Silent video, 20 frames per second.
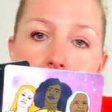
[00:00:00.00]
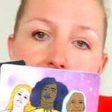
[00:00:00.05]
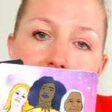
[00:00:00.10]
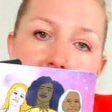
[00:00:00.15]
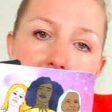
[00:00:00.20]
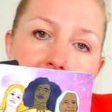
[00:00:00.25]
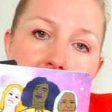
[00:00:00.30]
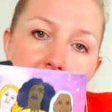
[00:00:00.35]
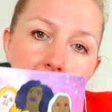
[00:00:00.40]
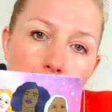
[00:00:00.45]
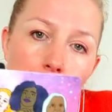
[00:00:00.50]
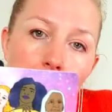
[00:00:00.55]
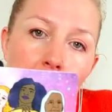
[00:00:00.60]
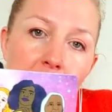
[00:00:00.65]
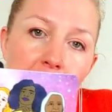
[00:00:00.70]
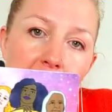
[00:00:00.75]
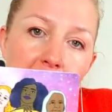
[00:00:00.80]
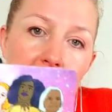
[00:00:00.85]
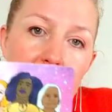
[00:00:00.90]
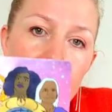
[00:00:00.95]
it's
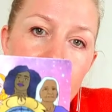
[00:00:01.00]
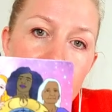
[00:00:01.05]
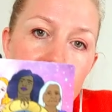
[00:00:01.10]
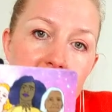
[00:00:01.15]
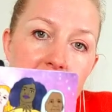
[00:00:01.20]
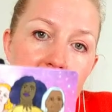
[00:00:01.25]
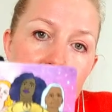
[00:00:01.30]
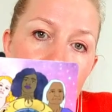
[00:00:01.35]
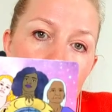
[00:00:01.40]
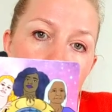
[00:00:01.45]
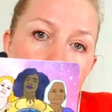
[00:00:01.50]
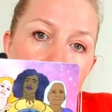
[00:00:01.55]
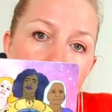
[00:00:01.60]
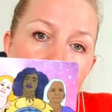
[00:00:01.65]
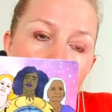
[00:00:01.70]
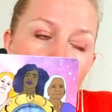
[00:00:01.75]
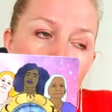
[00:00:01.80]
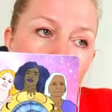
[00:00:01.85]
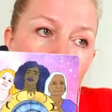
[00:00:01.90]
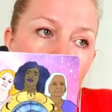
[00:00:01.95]
something deep
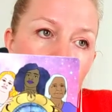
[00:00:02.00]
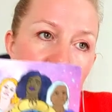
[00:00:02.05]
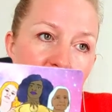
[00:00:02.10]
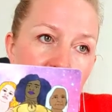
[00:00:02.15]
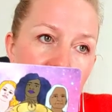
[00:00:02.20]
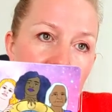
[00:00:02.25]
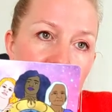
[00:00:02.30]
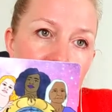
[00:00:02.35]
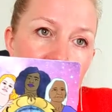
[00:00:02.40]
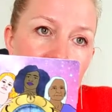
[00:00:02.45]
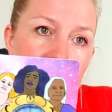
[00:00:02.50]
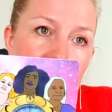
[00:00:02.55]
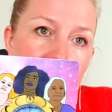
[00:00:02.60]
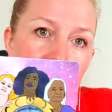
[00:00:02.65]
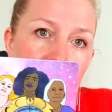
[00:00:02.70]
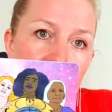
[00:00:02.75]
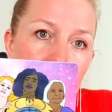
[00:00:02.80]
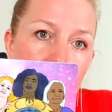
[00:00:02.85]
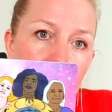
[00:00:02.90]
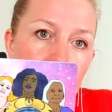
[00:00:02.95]
from
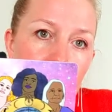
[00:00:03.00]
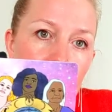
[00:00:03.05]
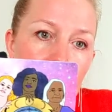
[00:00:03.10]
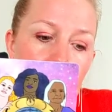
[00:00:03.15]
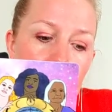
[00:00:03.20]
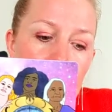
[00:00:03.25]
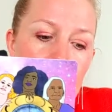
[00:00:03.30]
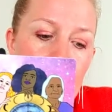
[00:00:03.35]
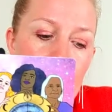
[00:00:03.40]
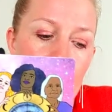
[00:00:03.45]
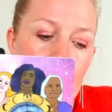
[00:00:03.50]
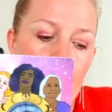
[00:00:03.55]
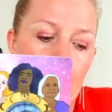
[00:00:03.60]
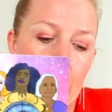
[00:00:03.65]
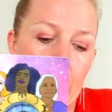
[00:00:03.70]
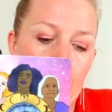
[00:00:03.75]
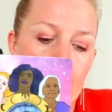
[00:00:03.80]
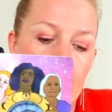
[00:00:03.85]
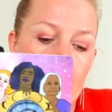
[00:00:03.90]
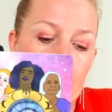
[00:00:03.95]
generation
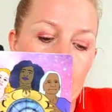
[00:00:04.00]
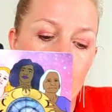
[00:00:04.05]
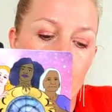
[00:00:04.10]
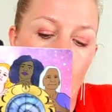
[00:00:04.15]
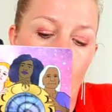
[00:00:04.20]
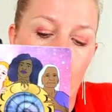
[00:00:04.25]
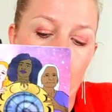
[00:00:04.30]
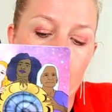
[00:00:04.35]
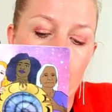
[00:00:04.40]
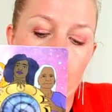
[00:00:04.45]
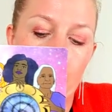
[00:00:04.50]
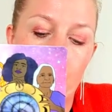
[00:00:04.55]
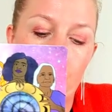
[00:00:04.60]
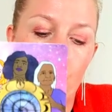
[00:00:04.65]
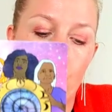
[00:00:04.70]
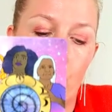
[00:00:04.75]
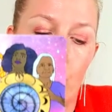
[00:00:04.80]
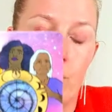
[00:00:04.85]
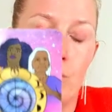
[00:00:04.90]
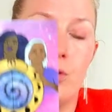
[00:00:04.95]
that is wanting
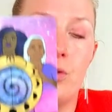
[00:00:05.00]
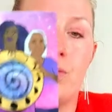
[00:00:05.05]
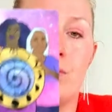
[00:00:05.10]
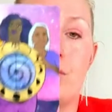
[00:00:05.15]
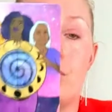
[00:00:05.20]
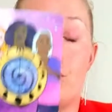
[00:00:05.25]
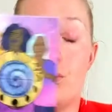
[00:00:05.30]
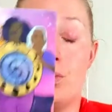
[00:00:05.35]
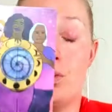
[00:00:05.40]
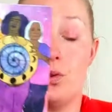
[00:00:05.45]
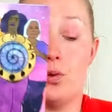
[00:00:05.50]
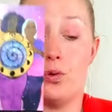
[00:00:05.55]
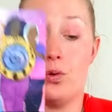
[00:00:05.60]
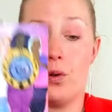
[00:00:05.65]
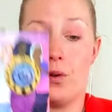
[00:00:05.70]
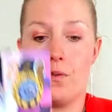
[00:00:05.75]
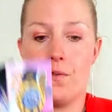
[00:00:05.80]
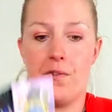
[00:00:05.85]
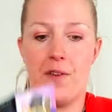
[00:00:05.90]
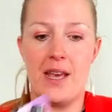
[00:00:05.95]
to come to the
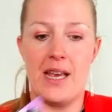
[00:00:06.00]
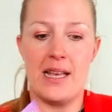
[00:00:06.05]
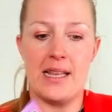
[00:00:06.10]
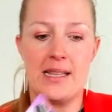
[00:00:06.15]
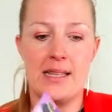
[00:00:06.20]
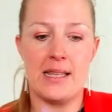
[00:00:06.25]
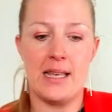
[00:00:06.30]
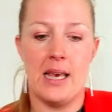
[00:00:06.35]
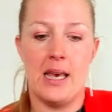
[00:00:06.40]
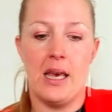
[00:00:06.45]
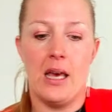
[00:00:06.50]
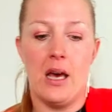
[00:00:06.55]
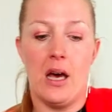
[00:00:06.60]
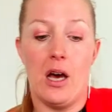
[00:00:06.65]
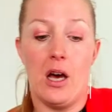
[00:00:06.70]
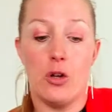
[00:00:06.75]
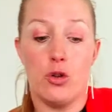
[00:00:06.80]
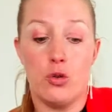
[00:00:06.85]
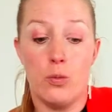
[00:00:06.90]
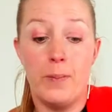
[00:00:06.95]
surface,
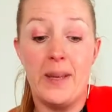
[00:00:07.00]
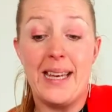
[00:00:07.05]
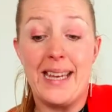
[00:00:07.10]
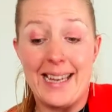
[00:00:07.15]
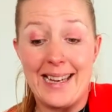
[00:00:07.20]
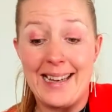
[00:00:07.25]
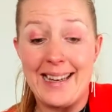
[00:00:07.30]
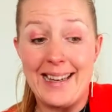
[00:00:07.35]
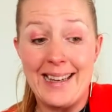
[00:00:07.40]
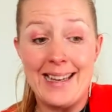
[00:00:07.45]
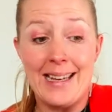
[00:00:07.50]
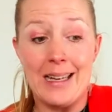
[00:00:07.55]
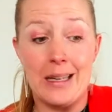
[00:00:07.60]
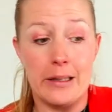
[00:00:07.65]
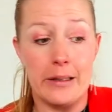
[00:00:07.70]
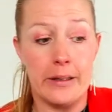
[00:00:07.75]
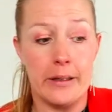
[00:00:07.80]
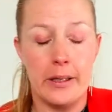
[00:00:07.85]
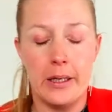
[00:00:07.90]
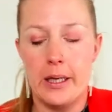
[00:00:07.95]
to be
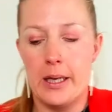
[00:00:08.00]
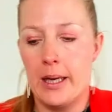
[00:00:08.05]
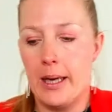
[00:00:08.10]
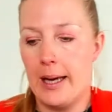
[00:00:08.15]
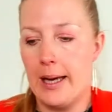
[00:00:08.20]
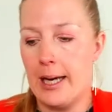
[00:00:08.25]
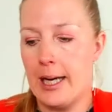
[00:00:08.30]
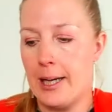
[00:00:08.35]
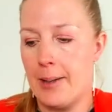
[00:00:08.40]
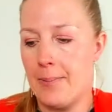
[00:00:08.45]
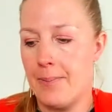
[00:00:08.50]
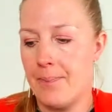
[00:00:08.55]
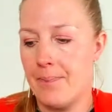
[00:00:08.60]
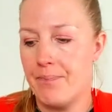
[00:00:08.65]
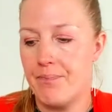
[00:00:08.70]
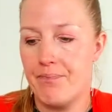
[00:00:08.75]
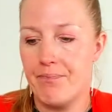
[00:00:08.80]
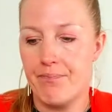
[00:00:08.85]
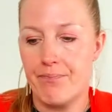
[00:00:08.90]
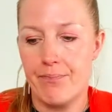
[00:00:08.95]
cleared.
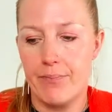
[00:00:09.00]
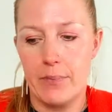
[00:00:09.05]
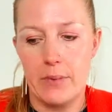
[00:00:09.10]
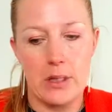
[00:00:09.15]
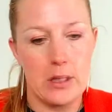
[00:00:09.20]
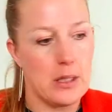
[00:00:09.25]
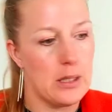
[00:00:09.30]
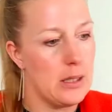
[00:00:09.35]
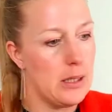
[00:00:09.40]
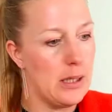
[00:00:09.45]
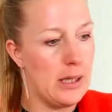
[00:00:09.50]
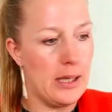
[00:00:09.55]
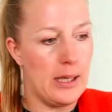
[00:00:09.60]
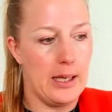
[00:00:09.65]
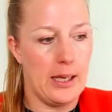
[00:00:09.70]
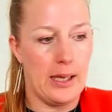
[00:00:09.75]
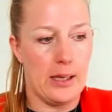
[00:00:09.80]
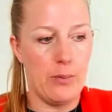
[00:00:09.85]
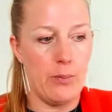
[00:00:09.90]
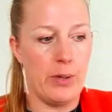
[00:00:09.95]
And
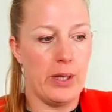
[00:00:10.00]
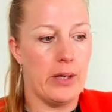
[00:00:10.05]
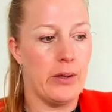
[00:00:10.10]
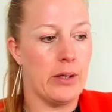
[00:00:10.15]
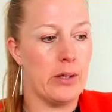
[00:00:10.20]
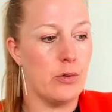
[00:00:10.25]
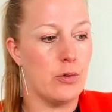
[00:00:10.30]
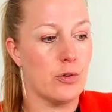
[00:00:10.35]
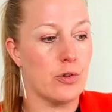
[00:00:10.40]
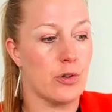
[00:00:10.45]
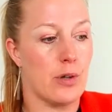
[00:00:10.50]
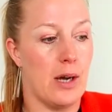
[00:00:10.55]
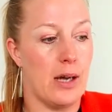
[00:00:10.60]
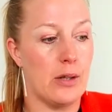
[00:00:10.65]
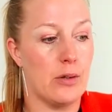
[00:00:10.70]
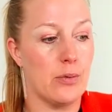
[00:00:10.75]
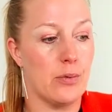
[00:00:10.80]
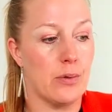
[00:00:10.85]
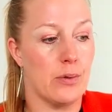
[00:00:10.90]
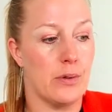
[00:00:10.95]
we're going to try to